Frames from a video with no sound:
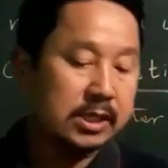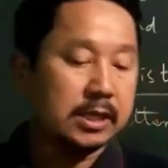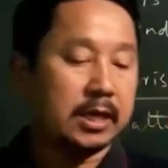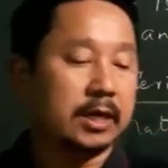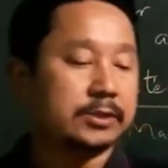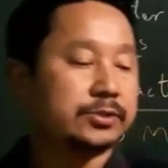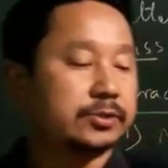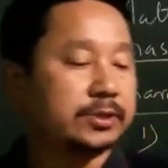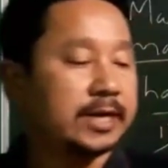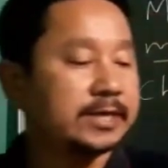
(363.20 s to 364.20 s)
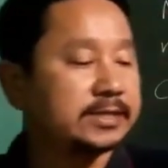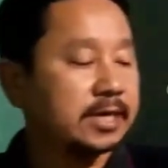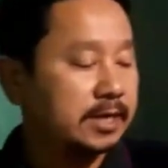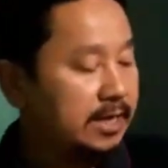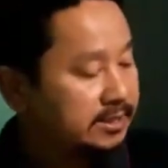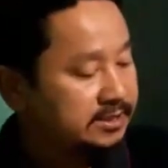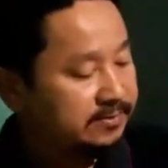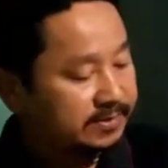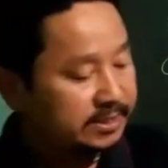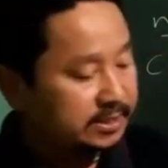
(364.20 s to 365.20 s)
so there is as
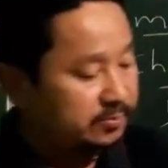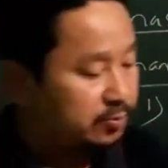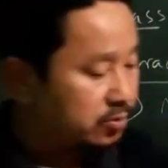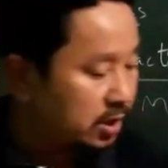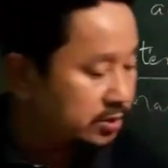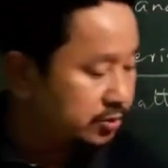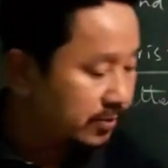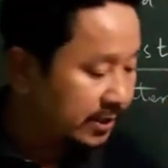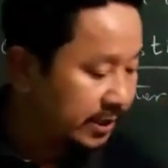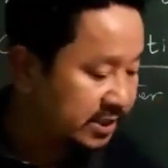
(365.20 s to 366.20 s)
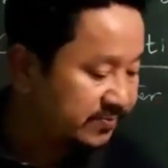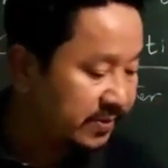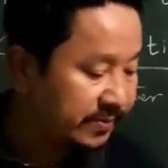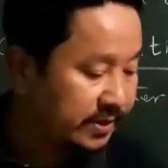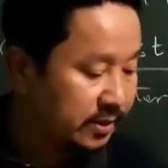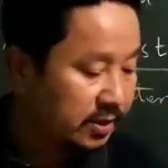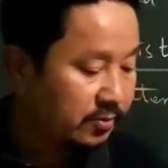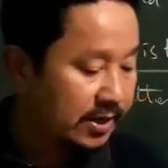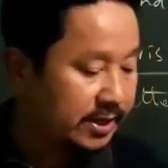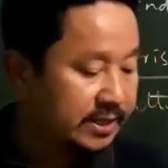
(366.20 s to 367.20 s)
given there in the book also one experiment or
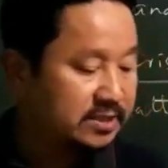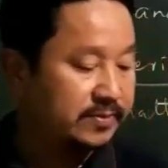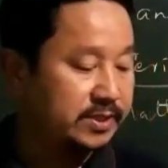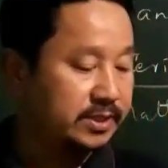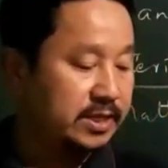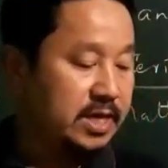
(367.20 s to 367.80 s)
one activity